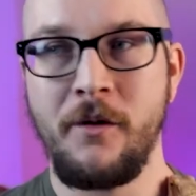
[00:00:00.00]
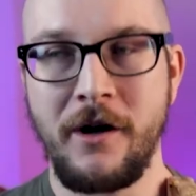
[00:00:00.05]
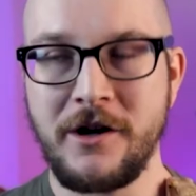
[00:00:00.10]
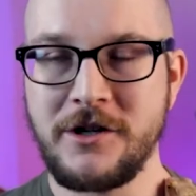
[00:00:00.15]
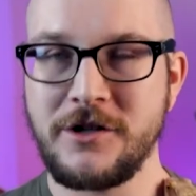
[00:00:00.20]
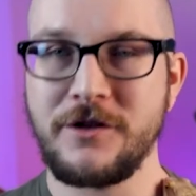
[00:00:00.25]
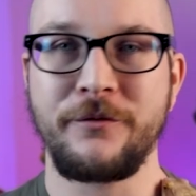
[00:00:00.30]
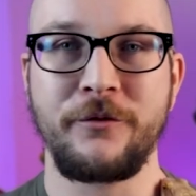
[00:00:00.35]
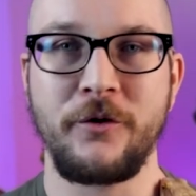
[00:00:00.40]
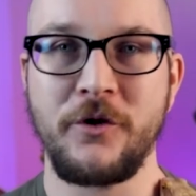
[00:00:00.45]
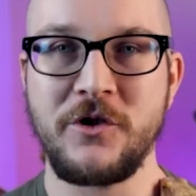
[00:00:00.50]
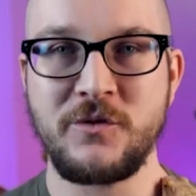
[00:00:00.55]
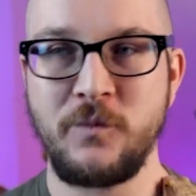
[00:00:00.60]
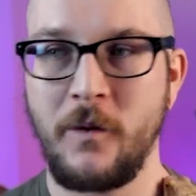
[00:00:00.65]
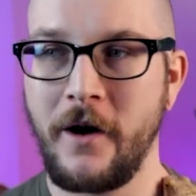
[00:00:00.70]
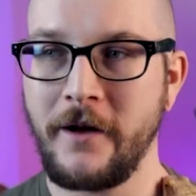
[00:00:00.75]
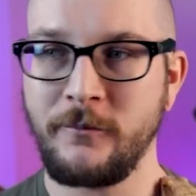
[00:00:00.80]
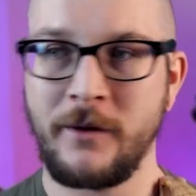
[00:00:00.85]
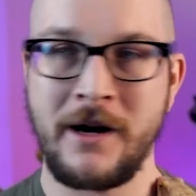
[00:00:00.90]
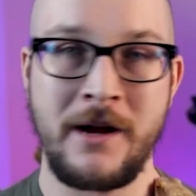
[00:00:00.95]
I watched the first
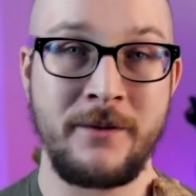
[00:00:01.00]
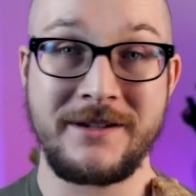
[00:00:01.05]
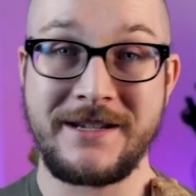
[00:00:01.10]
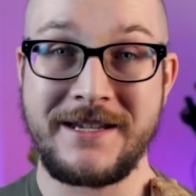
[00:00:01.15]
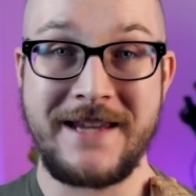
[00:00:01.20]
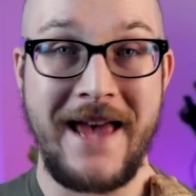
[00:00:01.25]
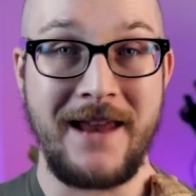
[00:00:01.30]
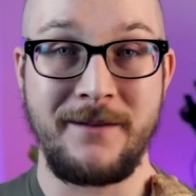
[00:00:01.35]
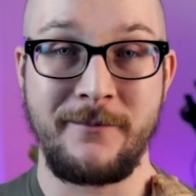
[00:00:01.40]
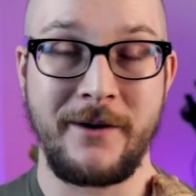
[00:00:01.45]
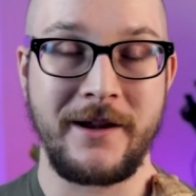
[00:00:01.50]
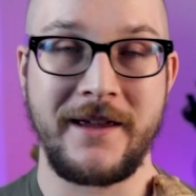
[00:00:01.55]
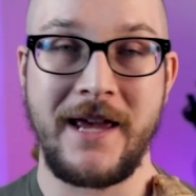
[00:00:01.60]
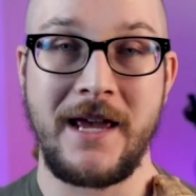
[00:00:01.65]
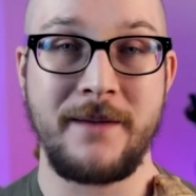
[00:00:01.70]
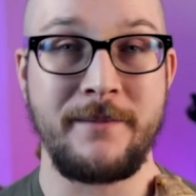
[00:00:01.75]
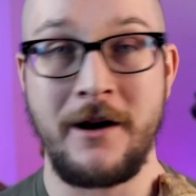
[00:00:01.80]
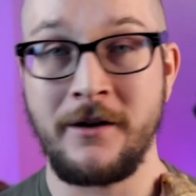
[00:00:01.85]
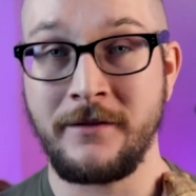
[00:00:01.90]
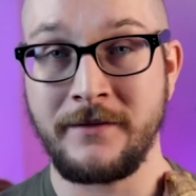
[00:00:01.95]
one when I was 10 when it
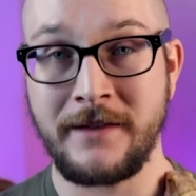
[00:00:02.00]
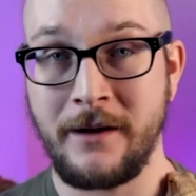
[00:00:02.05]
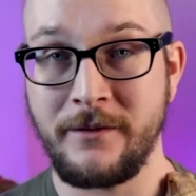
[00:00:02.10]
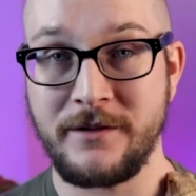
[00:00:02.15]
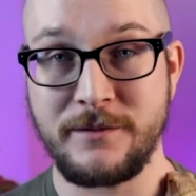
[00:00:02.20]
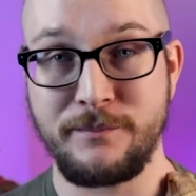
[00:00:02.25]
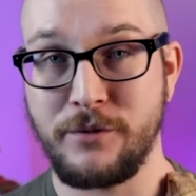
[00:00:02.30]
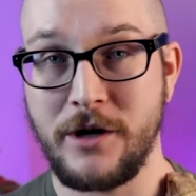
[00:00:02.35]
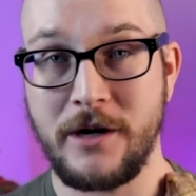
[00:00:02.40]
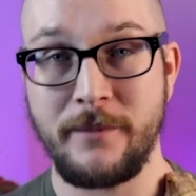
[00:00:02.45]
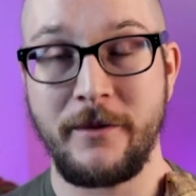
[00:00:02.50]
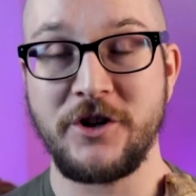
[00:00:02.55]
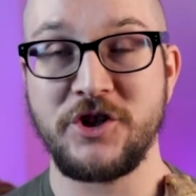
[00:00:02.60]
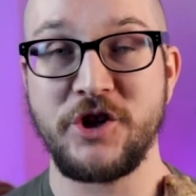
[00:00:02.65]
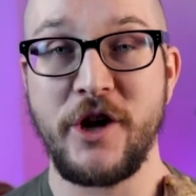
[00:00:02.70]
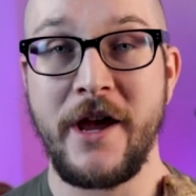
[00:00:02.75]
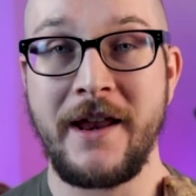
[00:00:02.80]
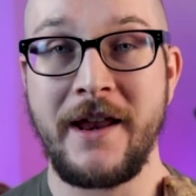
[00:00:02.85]
came out, and that was pretty much